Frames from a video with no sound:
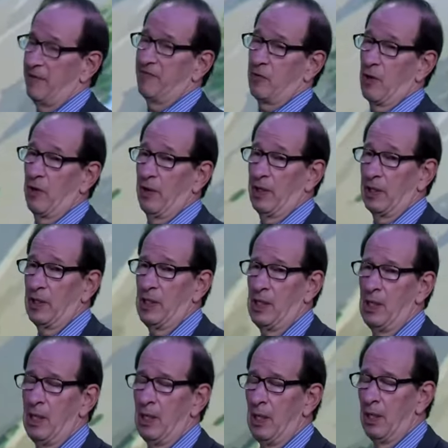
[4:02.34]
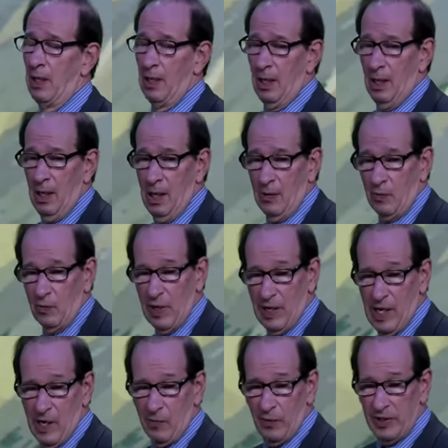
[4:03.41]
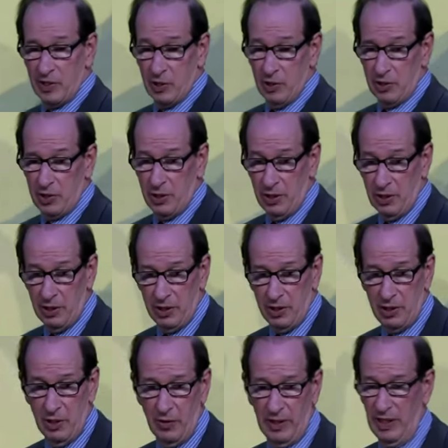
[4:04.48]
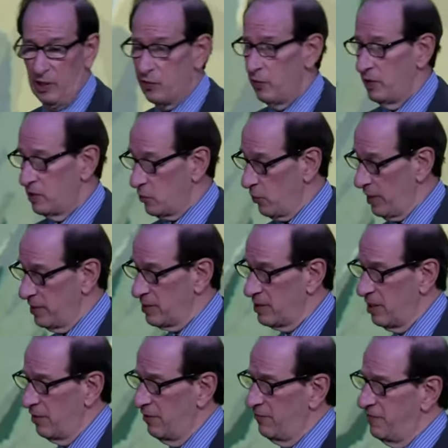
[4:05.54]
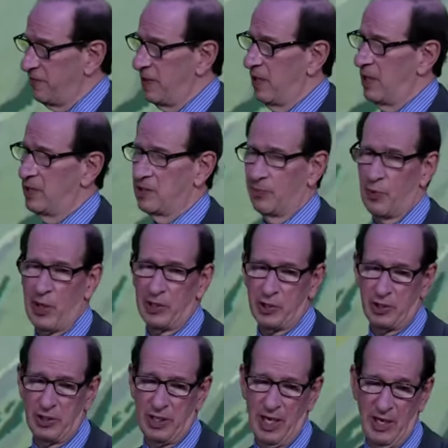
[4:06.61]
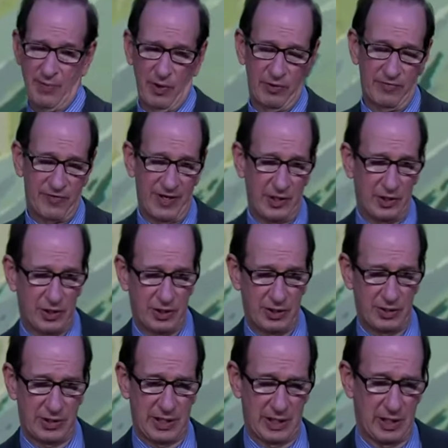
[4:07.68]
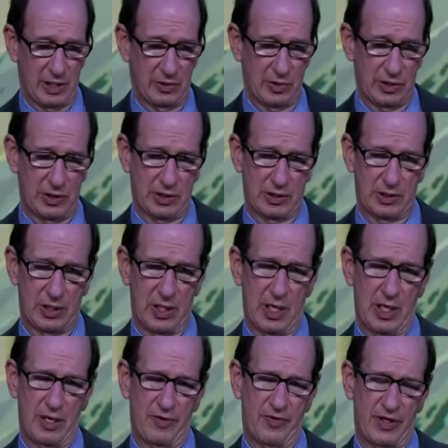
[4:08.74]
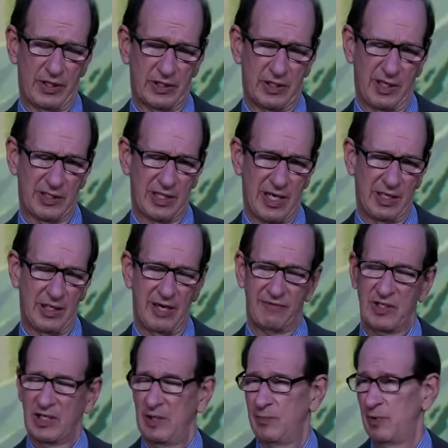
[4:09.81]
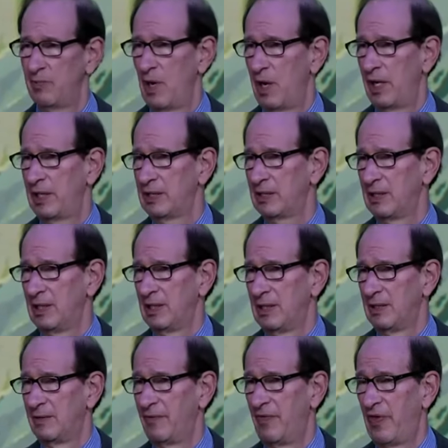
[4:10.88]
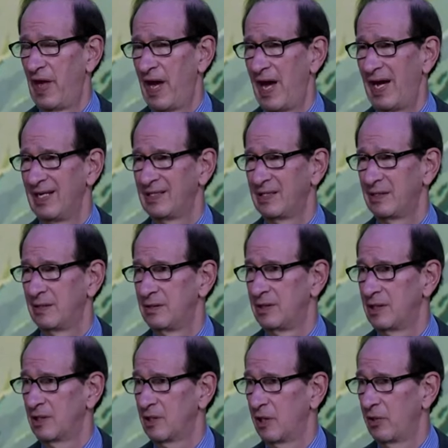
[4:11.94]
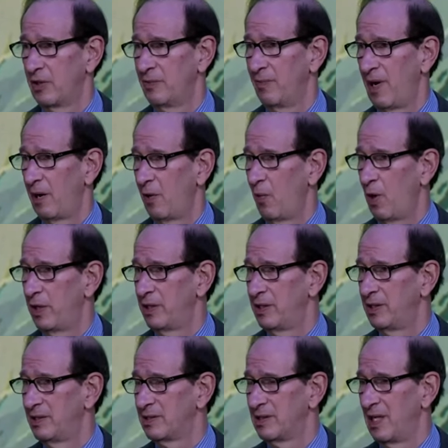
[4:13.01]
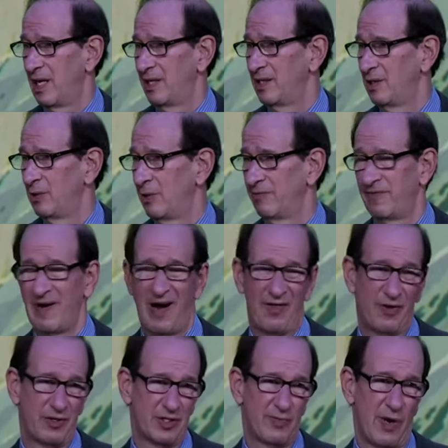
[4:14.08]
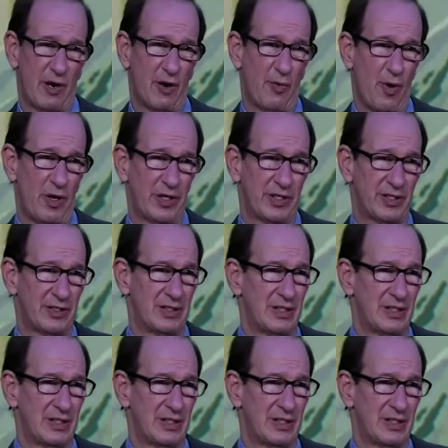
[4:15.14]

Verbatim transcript: of growing re uh, research showing increased rates of uh, depression, motivation, psychosis, uh, things like that. You have to keep in mind that the current marijuana is not your father's marijuana.